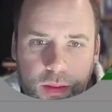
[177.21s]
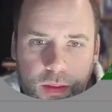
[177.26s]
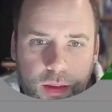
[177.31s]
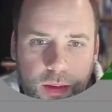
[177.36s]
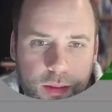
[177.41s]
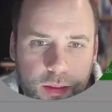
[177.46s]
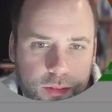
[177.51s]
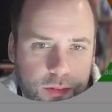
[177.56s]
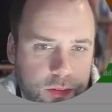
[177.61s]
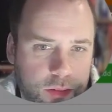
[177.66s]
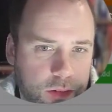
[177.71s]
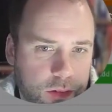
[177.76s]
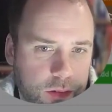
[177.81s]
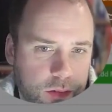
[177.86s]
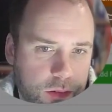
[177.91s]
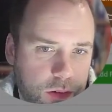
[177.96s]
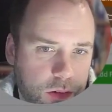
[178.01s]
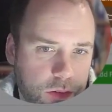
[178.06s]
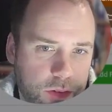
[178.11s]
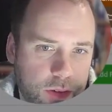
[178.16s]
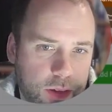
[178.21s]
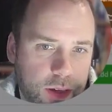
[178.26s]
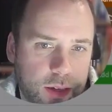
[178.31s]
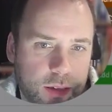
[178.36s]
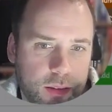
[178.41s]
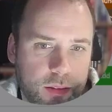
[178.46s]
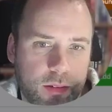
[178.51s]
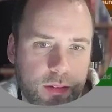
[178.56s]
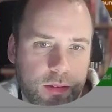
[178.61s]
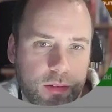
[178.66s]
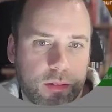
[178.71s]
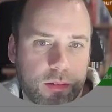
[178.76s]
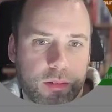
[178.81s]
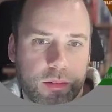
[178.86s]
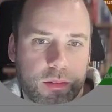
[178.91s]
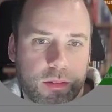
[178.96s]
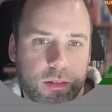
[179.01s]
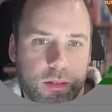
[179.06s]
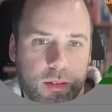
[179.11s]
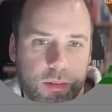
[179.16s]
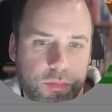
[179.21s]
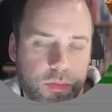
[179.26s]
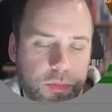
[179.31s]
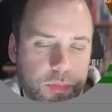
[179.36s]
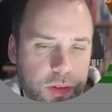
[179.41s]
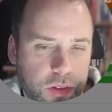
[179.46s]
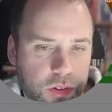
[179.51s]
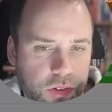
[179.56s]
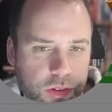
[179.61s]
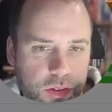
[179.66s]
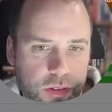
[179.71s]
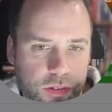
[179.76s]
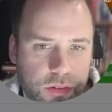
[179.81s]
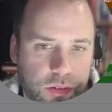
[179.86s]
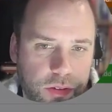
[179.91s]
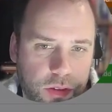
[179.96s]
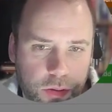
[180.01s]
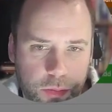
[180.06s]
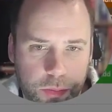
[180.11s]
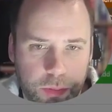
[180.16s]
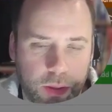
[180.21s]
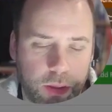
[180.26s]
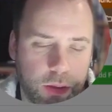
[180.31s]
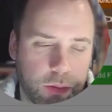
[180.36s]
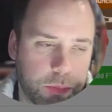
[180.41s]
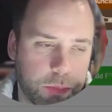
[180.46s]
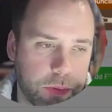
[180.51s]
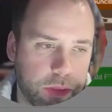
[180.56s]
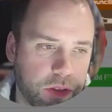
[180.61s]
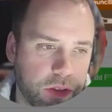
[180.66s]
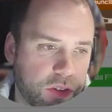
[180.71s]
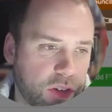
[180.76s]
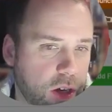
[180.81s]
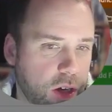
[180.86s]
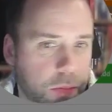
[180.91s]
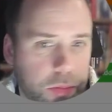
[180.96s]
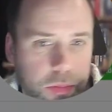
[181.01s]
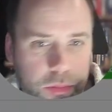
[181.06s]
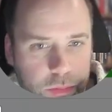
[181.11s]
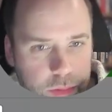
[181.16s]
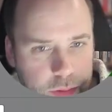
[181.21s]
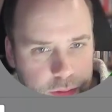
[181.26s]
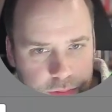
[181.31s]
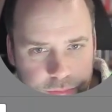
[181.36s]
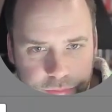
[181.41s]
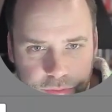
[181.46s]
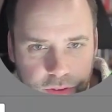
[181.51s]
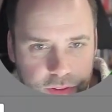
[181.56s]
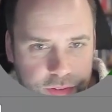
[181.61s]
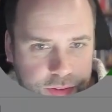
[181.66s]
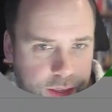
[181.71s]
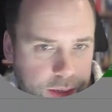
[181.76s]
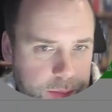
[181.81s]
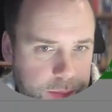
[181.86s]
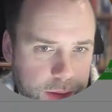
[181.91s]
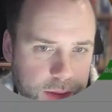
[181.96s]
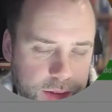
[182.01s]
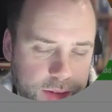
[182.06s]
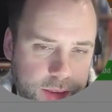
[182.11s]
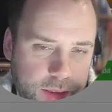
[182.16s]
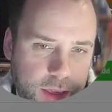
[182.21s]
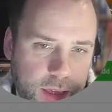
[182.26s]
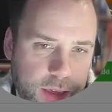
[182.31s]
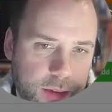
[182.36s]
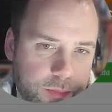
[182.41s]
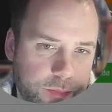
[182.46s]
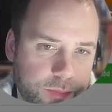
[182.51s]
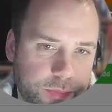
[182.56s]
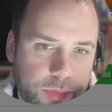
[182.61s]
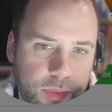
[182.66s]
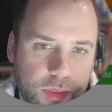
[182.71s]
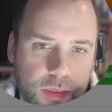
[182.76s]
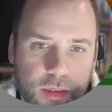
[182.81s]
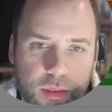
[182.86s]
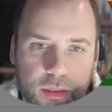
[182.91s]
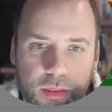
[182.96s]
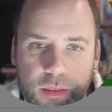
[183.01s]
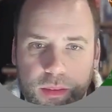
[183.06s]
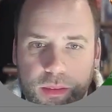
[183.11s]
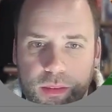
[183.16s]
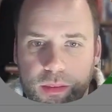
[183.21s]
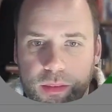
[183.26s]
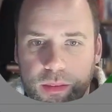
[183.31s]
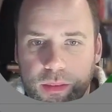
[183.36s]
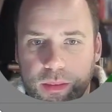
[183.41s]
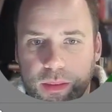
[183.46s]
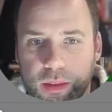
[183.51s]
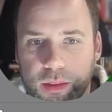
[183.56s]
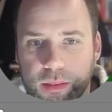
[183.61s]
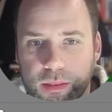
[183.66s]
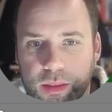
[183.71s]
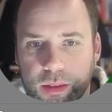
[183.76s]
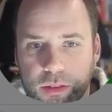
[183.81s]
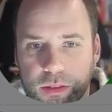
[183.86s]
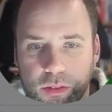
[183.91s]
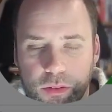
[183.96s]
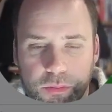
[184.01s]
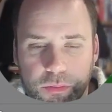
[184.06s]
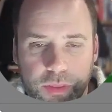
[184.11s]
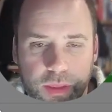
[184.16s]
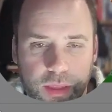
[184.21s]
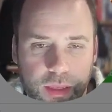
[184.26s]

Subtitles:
and contact information is up at the top, and that's first name, last name, that sort of thing.